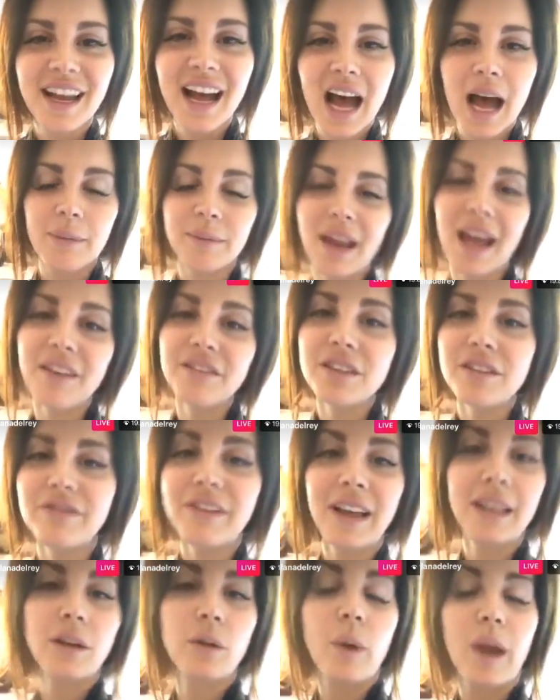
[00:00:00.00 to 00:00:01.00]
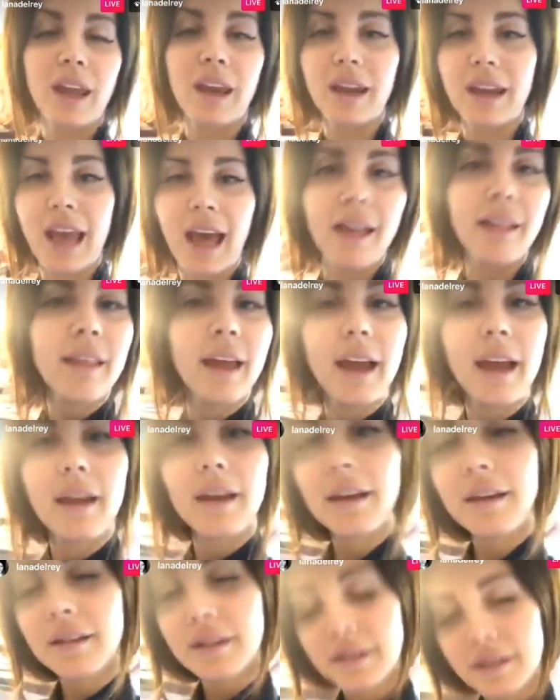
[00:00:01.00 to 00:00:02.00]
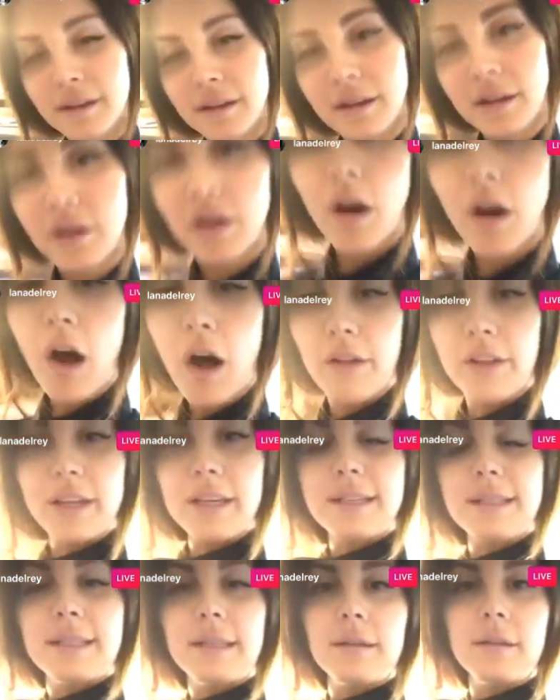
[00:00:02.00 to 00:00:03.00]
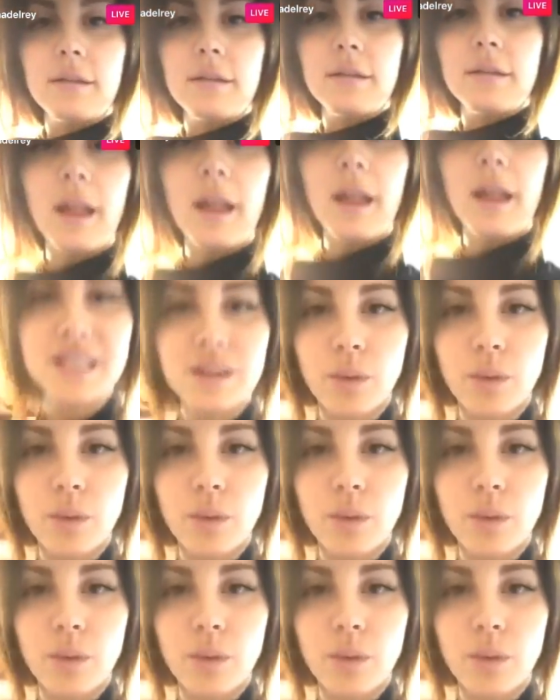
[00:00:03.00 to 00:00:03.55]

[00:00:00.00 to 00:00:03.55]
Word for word: I'm gonna have to find a way to get like all these, at least